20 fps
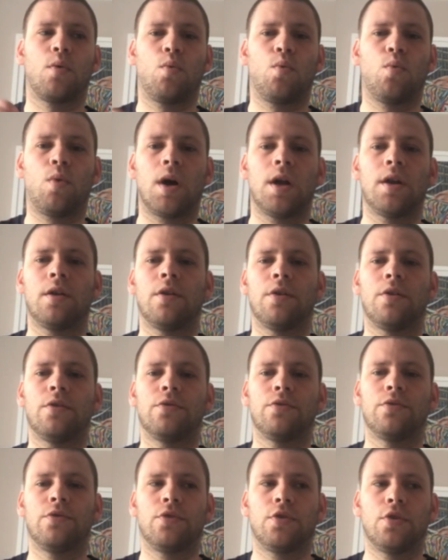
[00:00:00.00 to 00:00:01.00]
1,
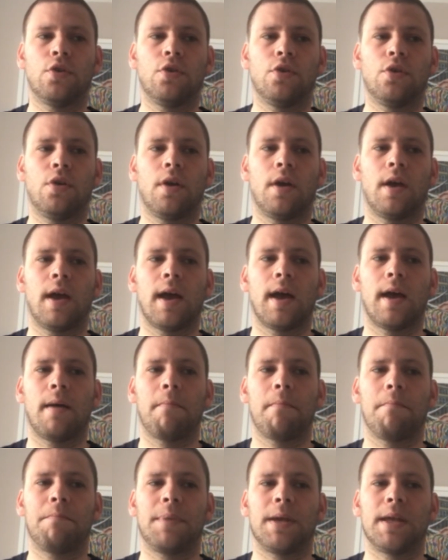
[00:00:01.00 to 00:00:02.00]
2,
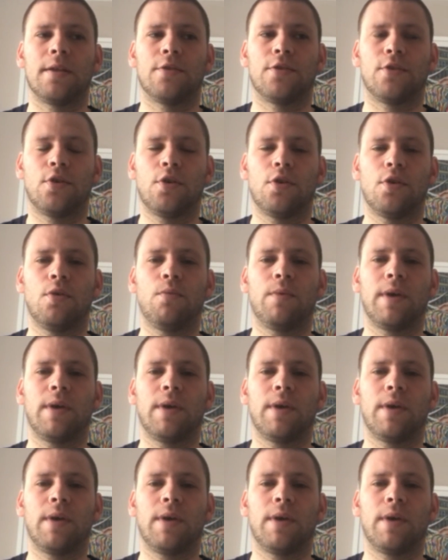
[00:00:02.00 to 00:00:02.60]
beat 2,